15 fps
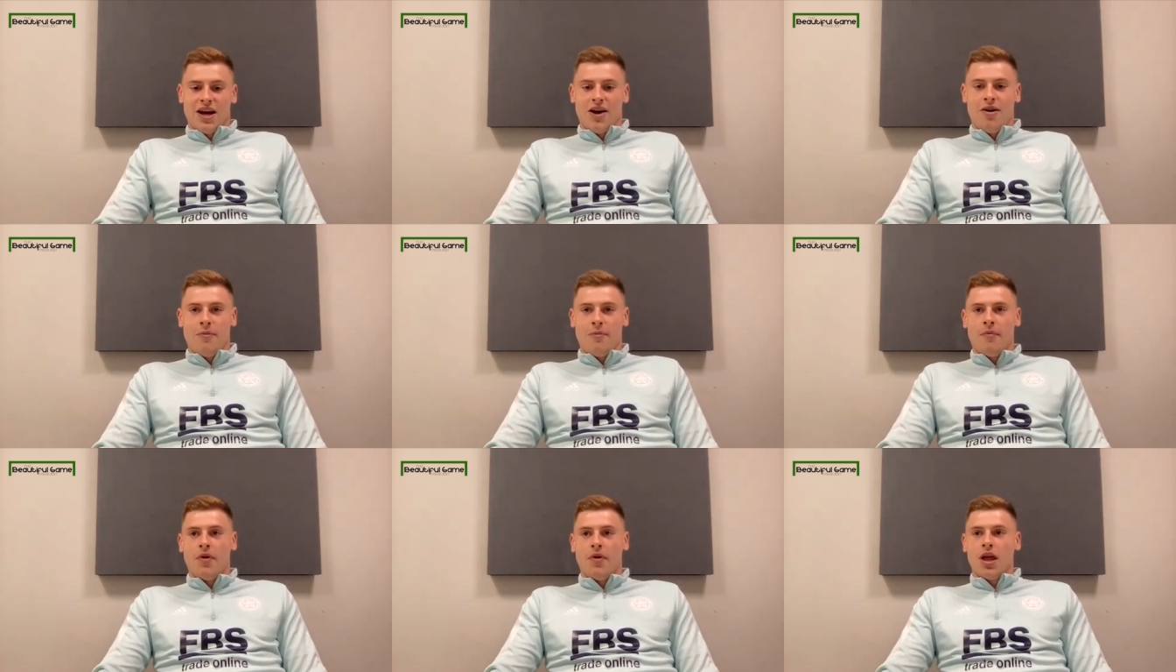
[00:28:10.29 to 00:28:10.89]

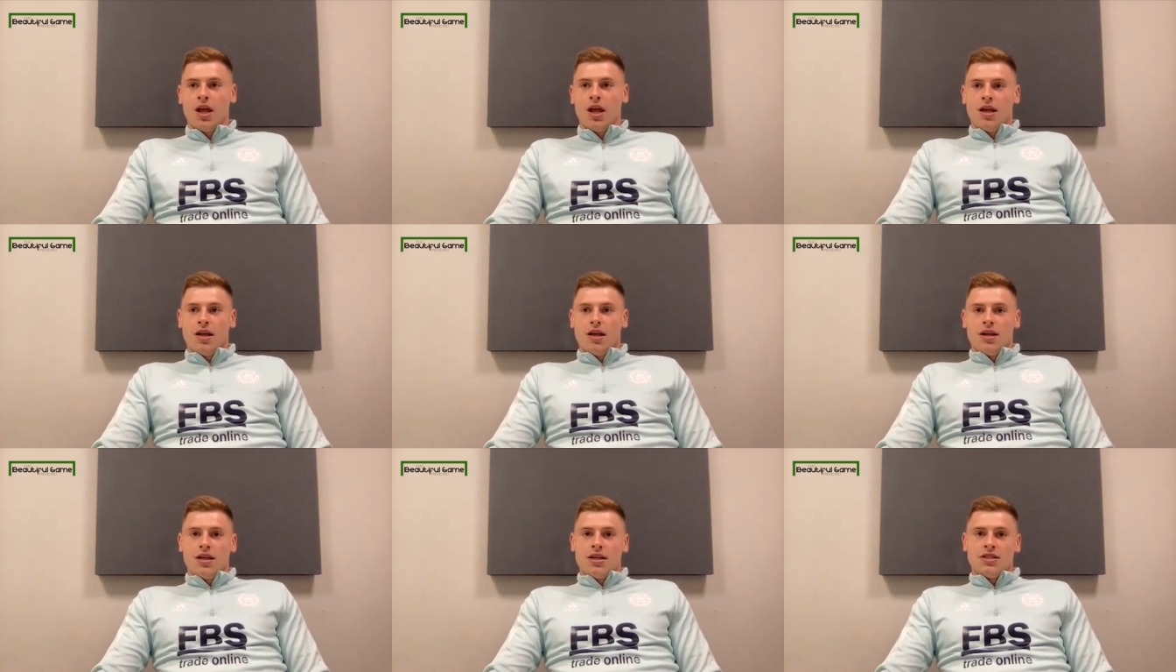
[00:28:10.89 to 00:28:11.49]
Um,
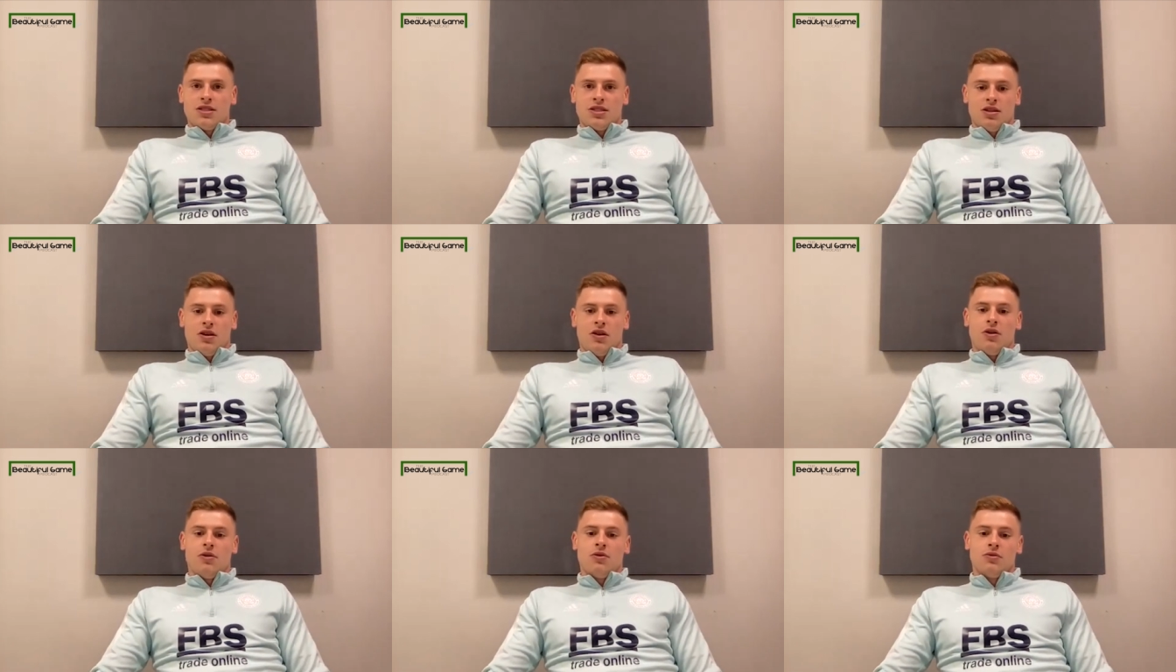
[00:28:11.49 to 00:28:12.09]

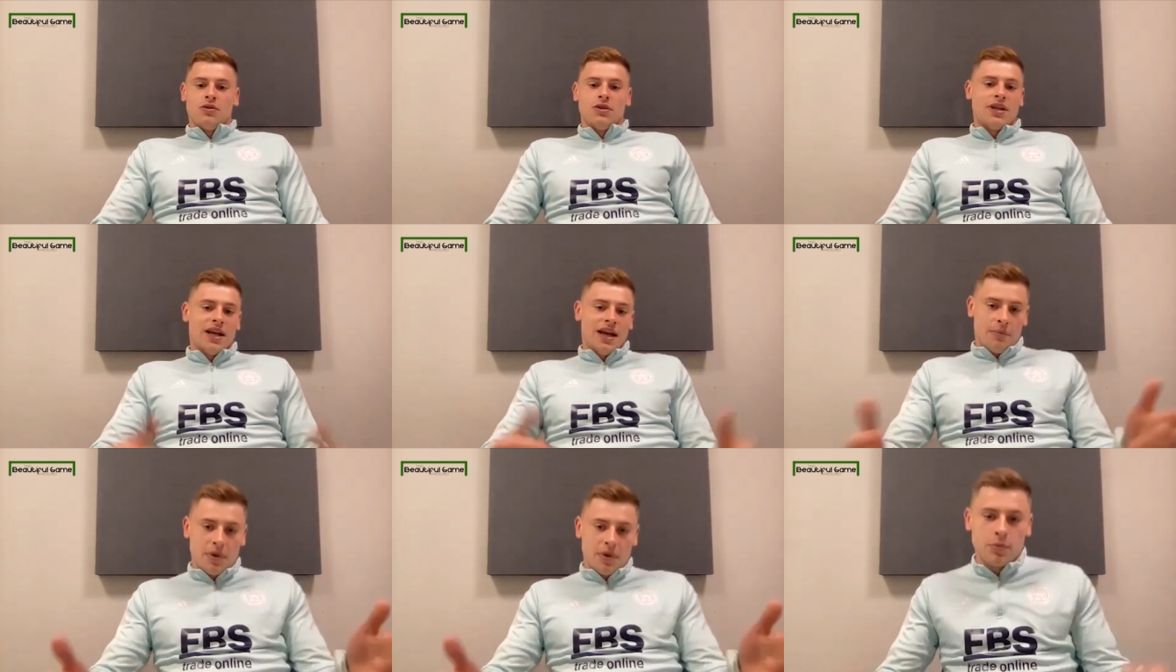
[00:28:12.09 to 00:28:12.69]
so
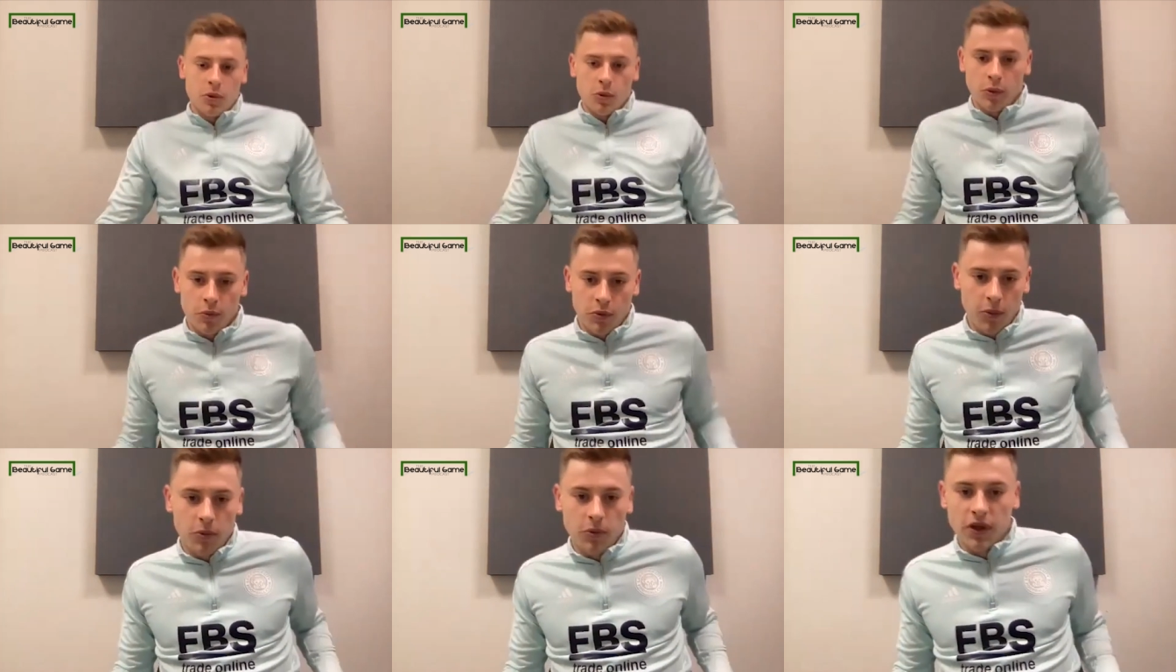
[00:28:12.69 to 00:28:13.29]
yeah,
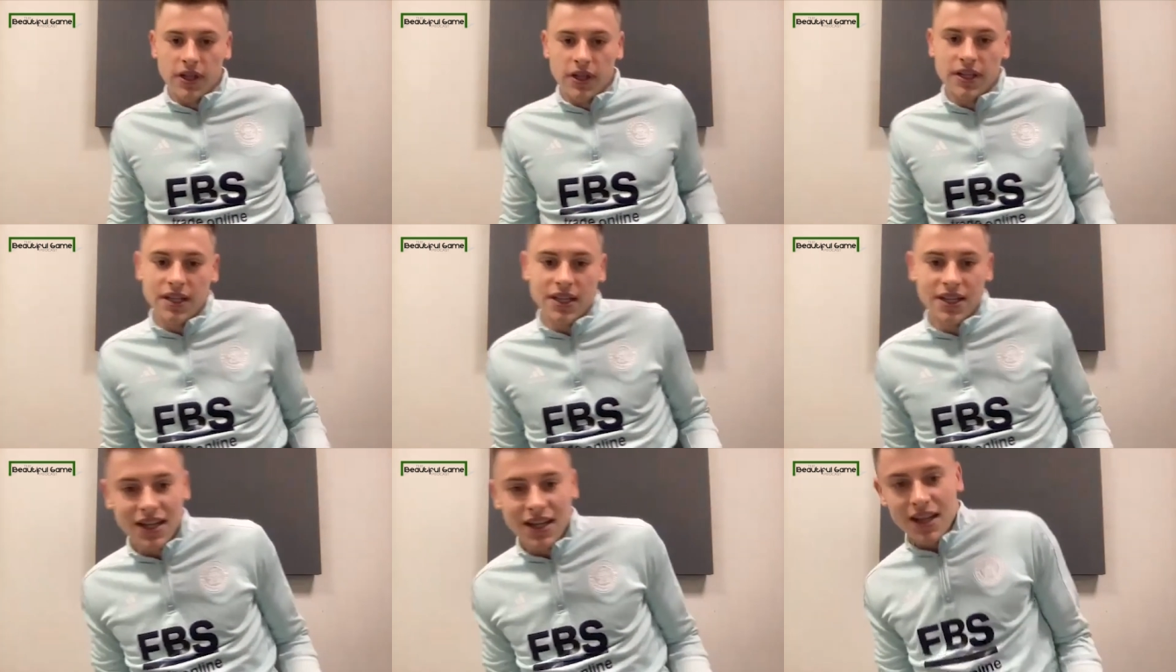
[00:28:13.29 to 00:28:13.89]
people will
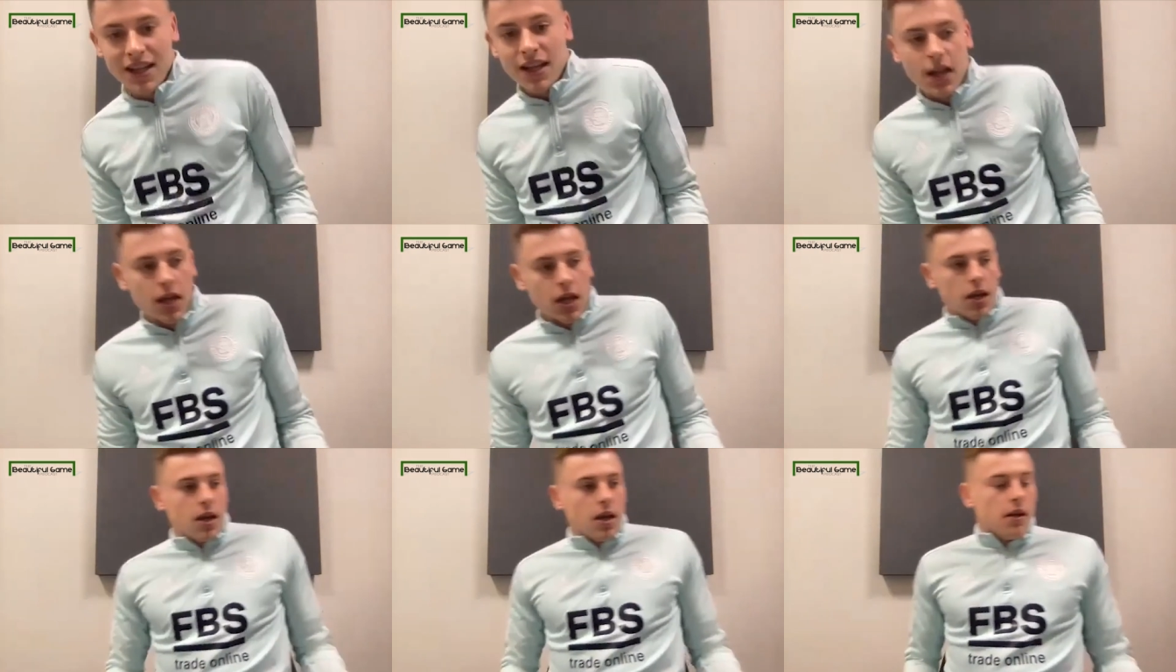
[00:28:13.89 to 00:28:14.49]
probably
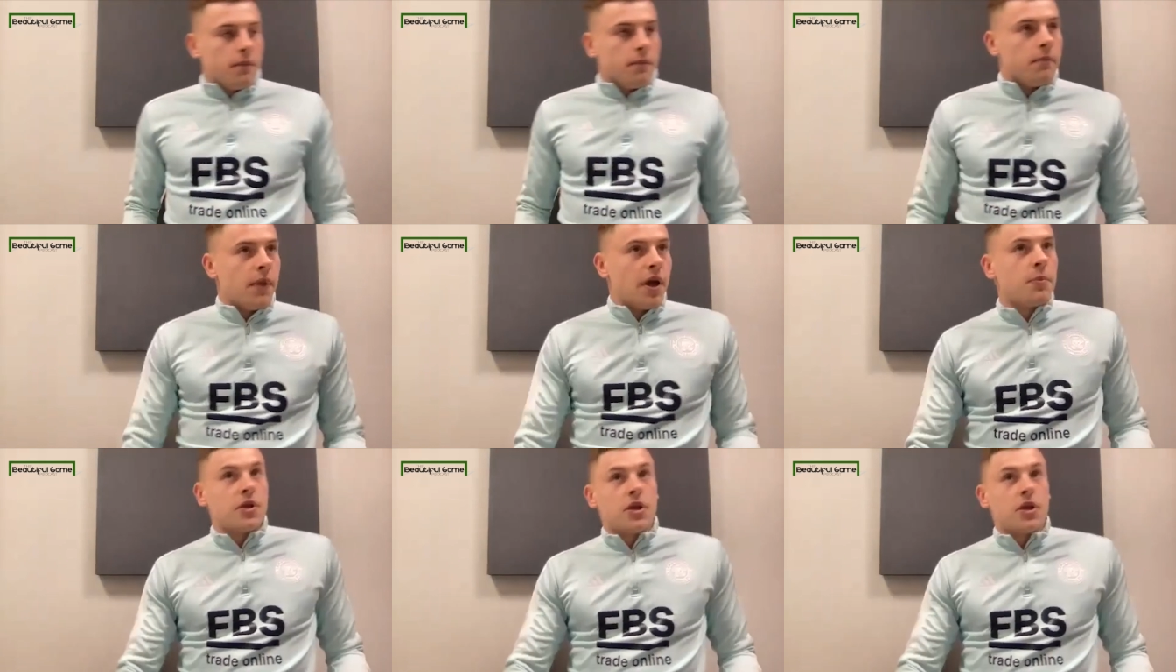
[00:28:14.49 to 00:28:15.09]

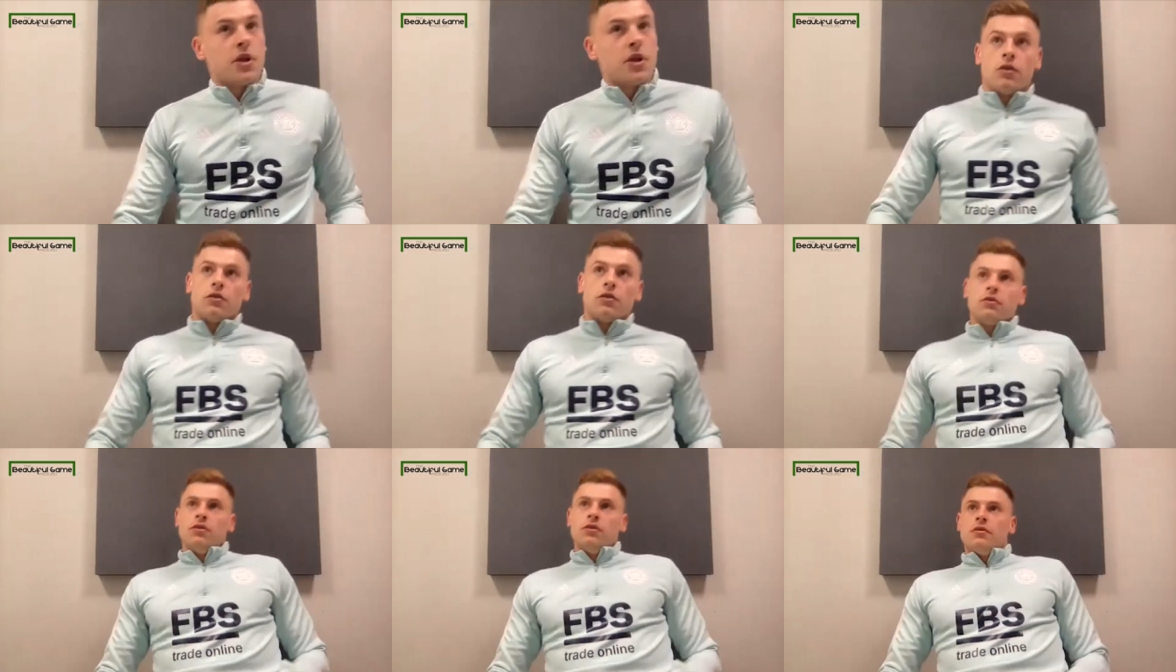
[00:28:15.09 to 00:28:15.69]
maybe
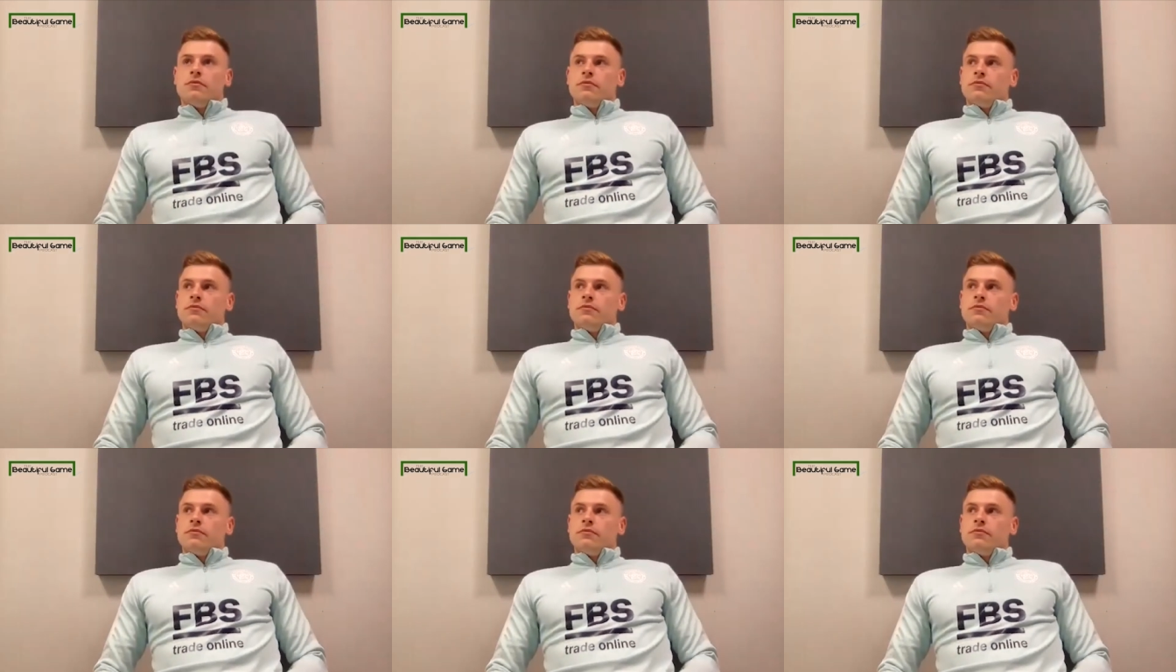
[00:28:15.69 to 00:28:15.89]
not